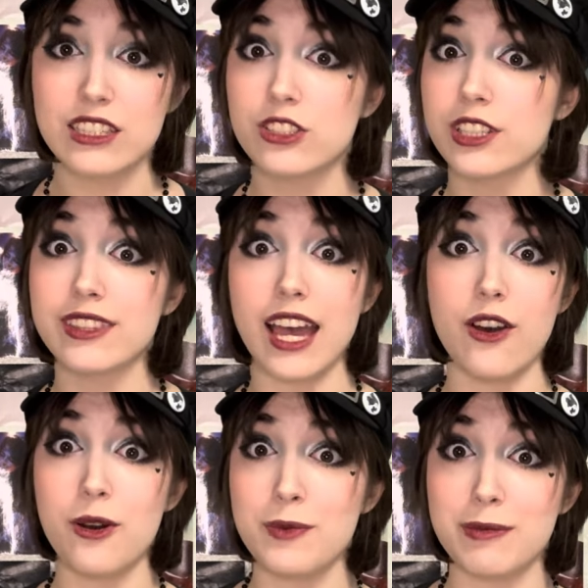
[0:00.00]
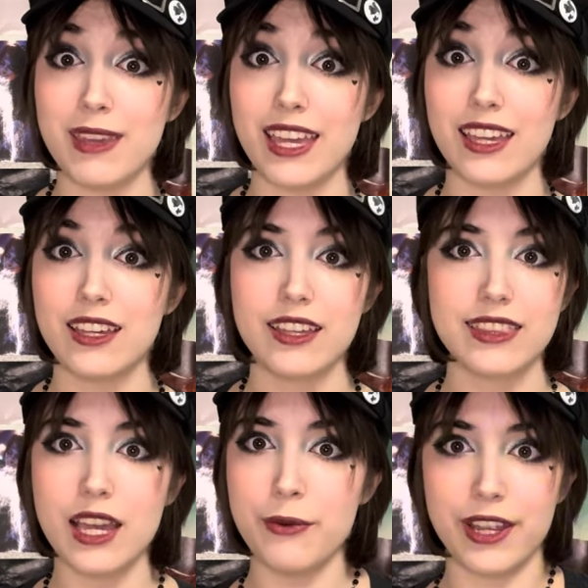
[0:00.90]
Took that home with me.
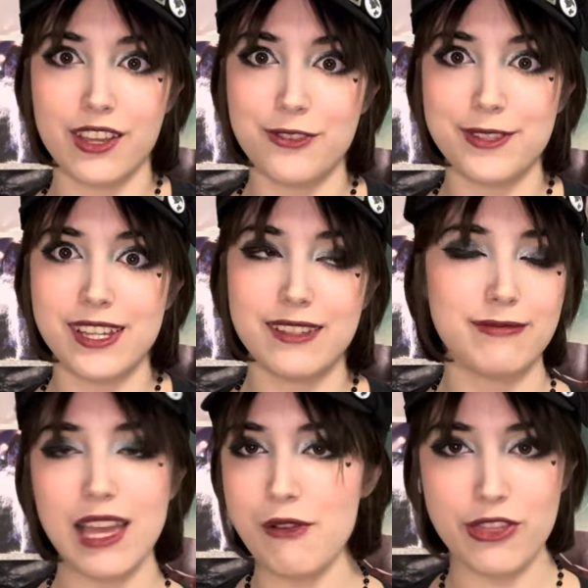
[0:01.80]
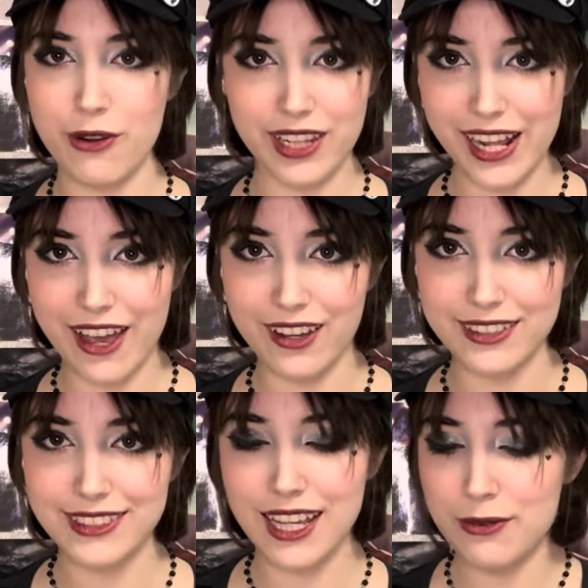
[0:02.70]
They weren't gonna use it. They were throwing it
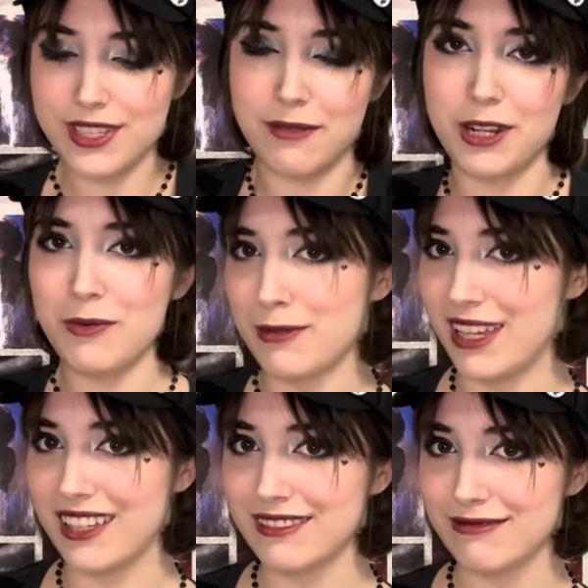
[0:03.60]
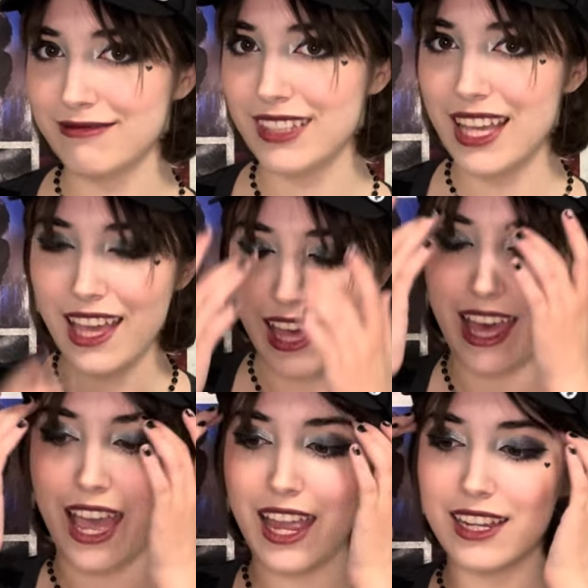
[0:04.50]
out. It was coming home with me.
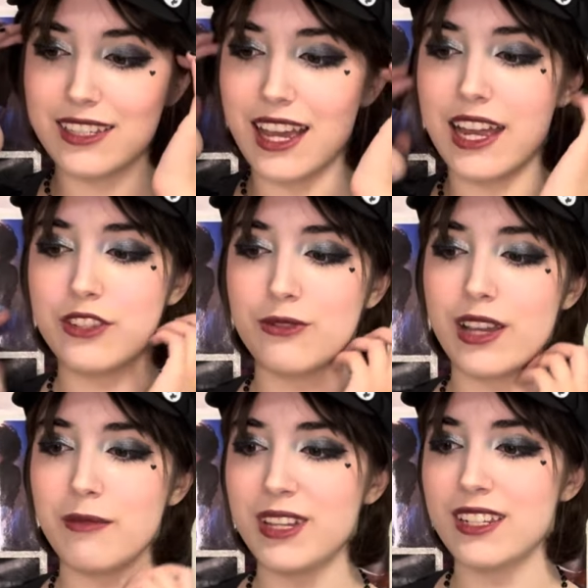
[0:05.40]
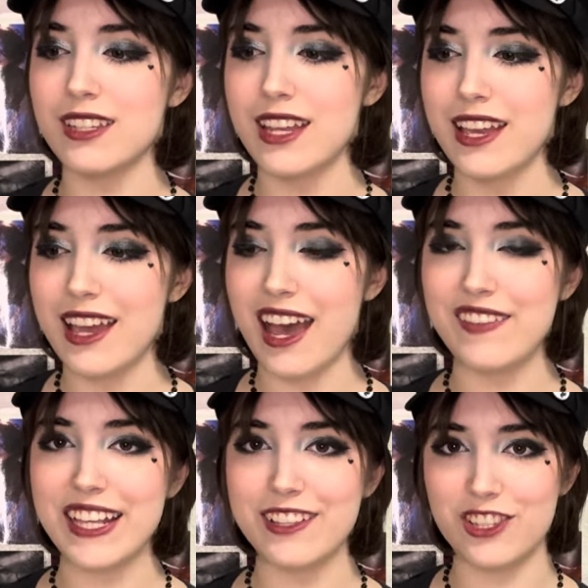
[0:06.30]
And I do recommend
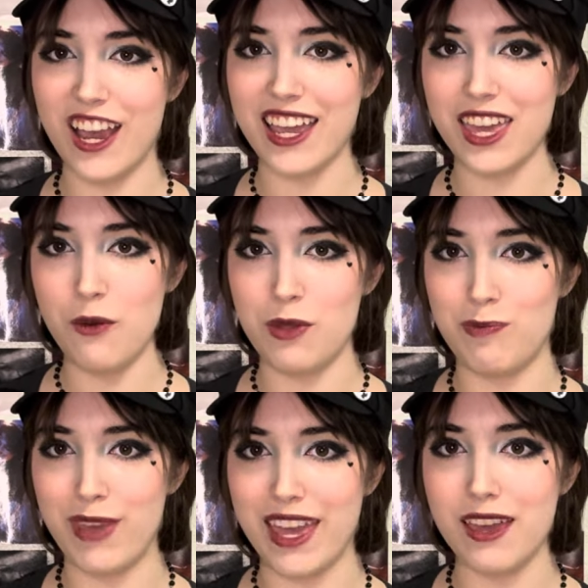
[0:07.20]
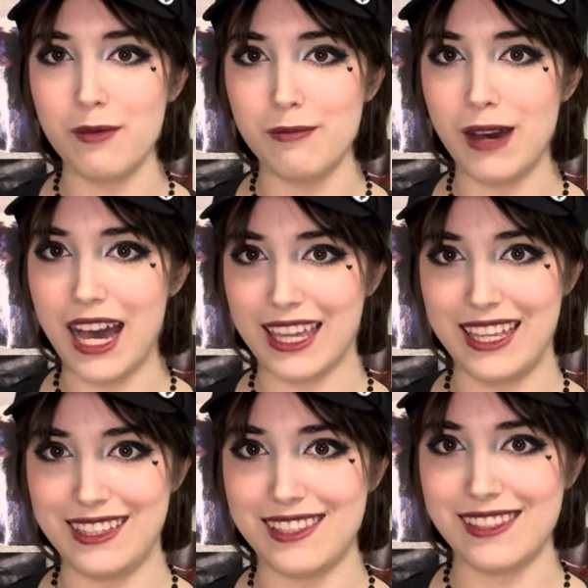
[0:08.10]
having a jacket with big
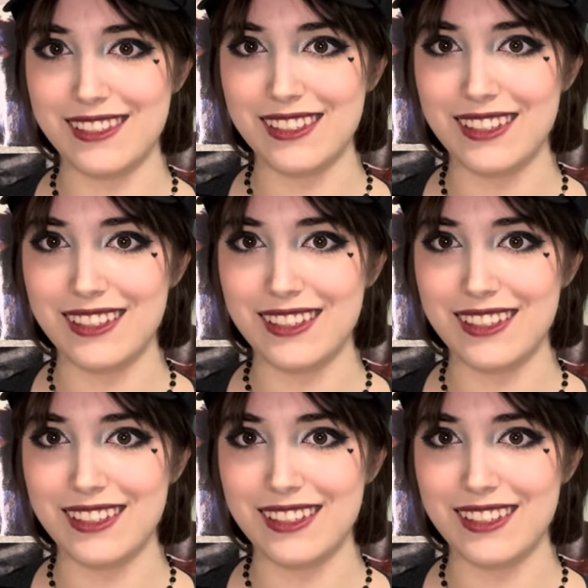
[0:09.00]
pockets.